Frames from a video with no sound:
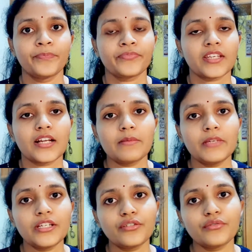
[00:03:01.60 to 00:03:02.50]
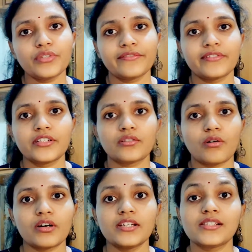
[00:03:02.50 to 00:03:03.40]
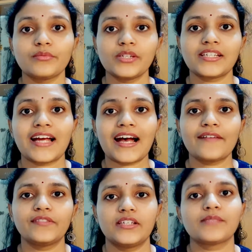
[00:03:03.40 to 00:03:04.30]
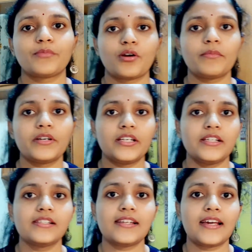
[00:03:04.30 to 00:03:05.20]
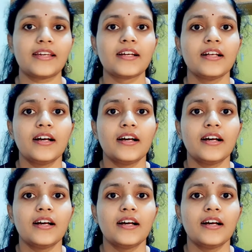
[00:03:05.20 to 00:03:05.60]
Coming to different oils which have these properties, like